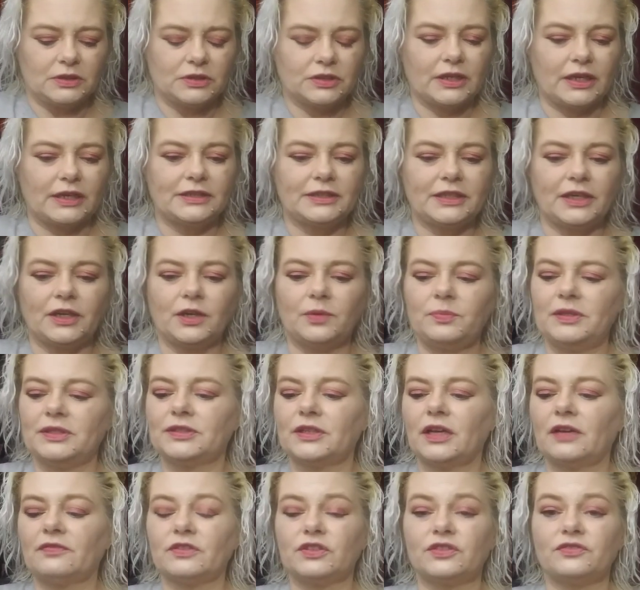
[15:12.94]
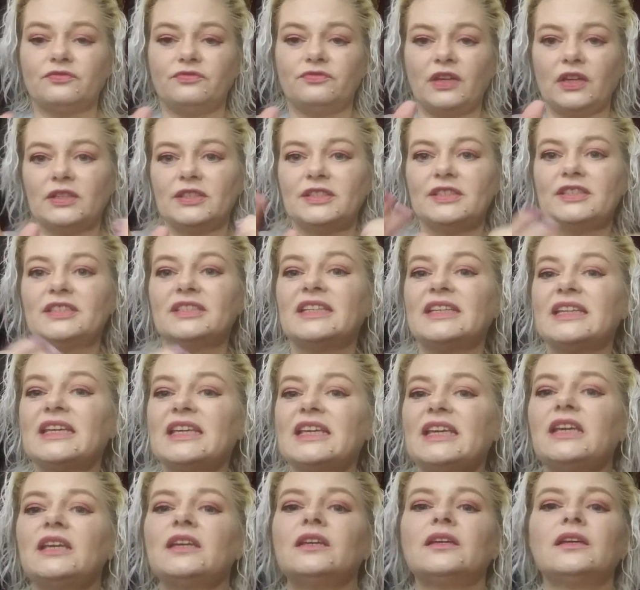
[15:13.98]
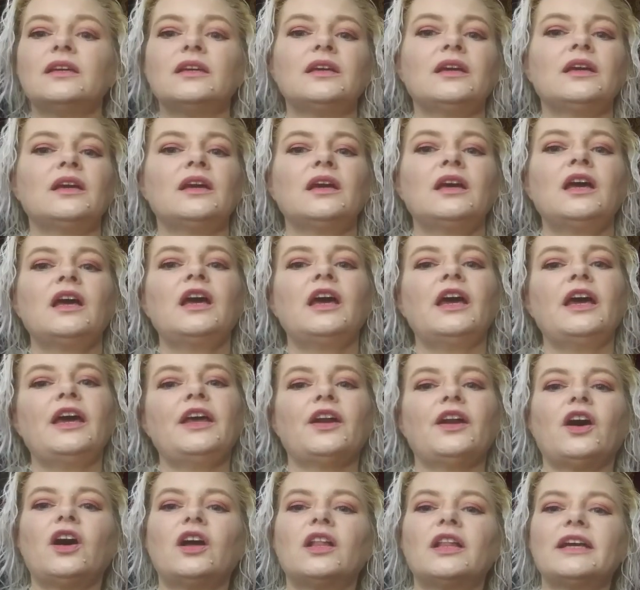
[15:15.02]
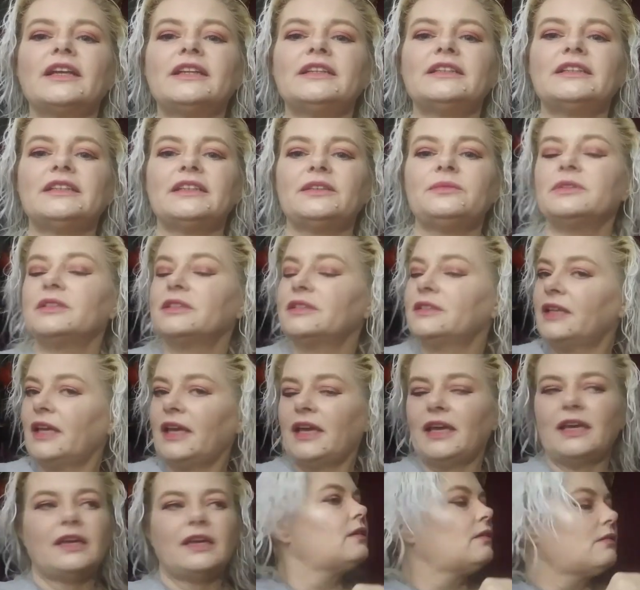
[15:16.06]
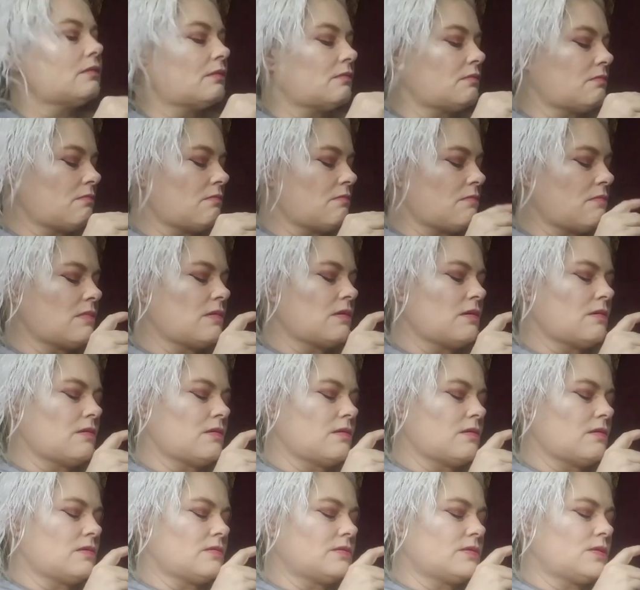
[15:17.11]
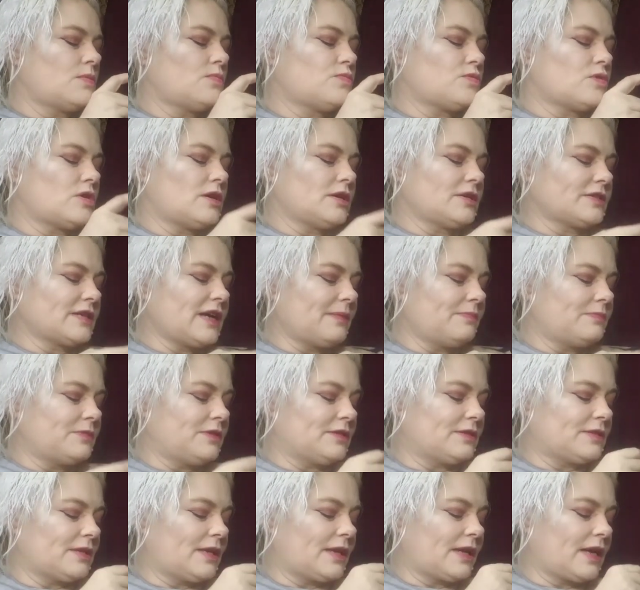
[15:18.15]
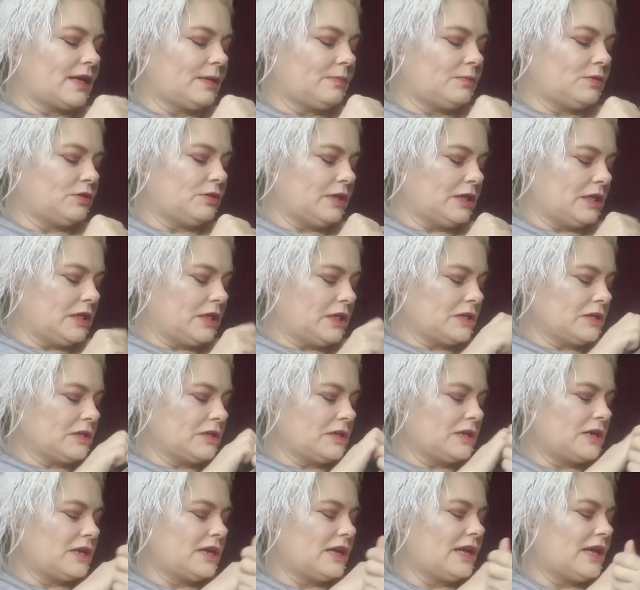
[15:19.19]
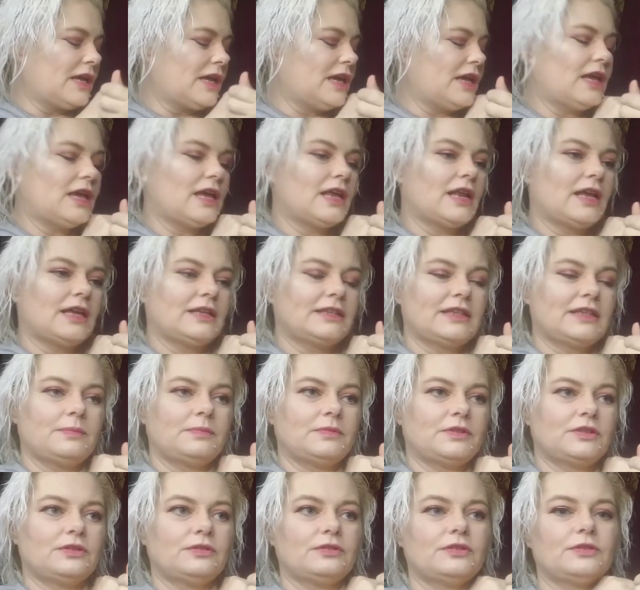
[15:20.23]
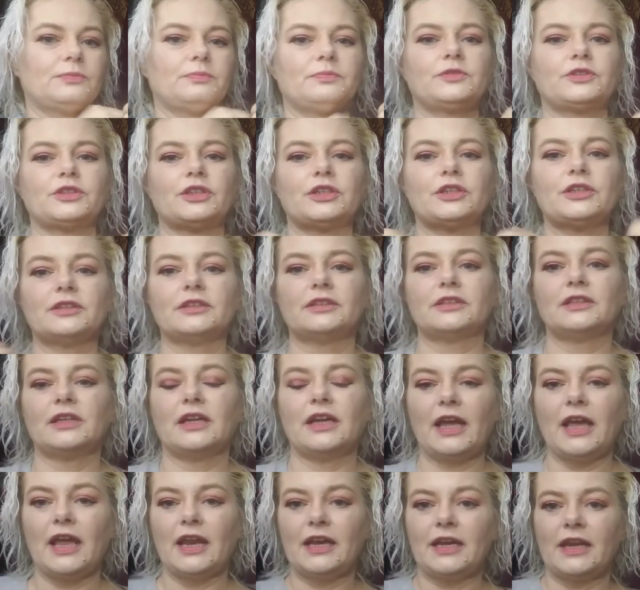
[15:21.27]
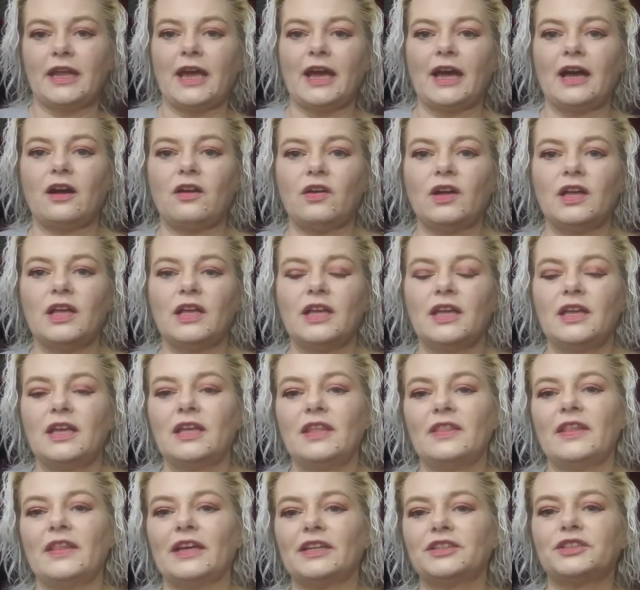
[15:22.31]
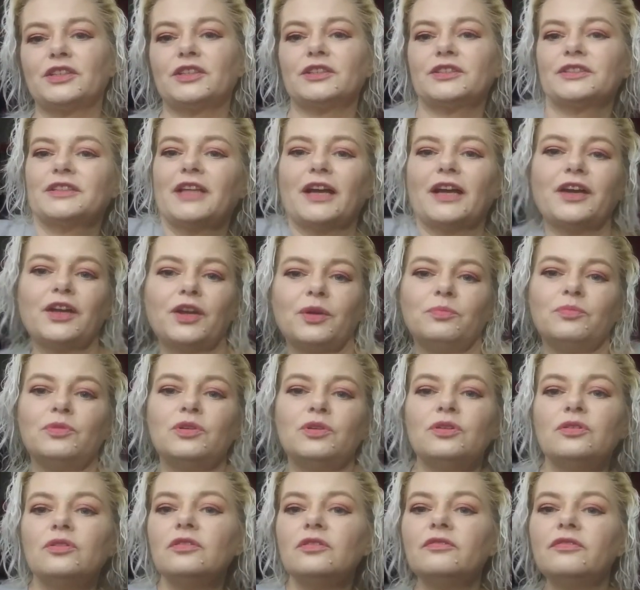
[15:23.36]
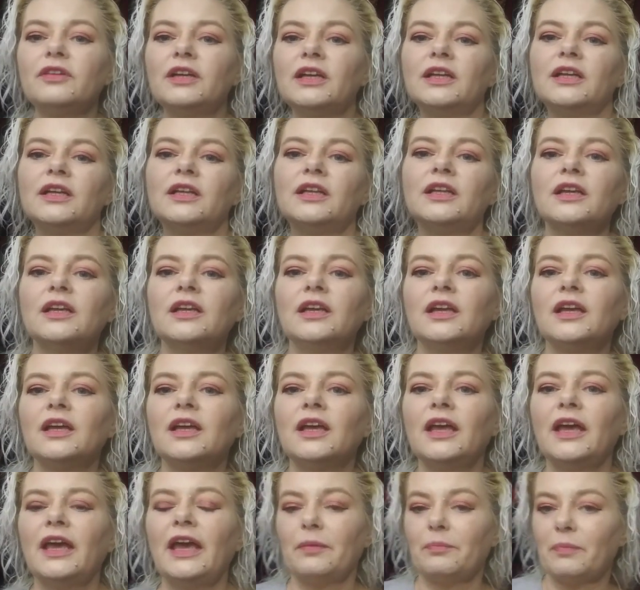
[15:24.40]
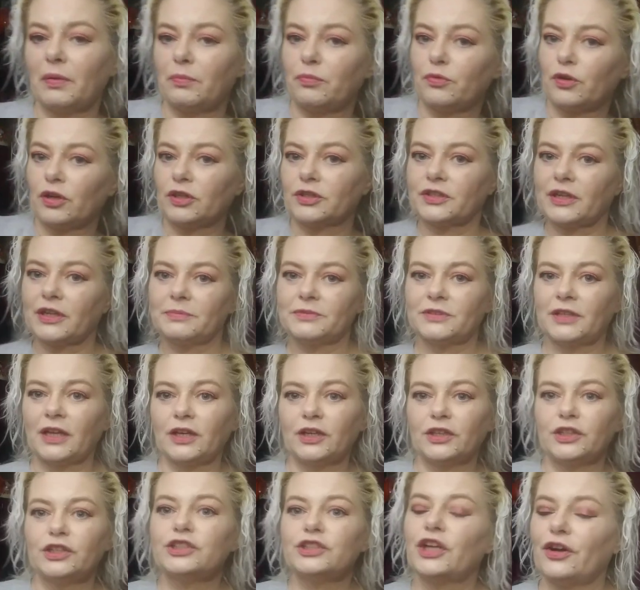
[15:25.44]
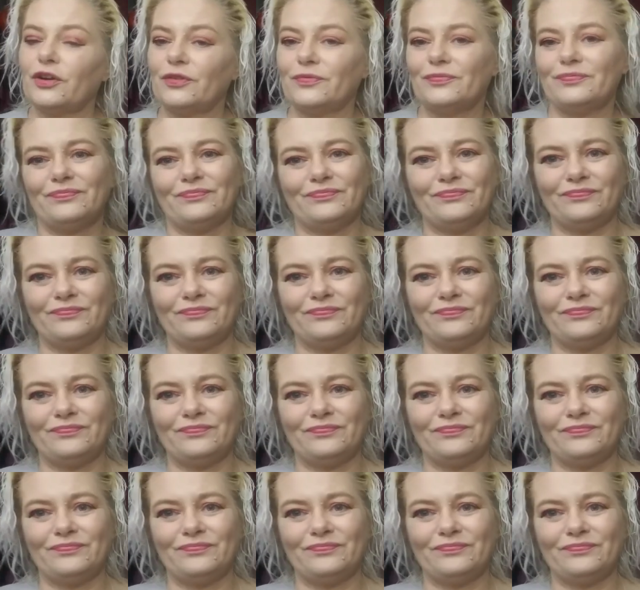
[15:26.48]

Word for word: I'm going to try and tear a piece off. It's very sticky. And all I did was take the bra strap, just like I'm doing here, and I taped to the shirt. And now that shirt's not going to move. My bra strap's not going to show.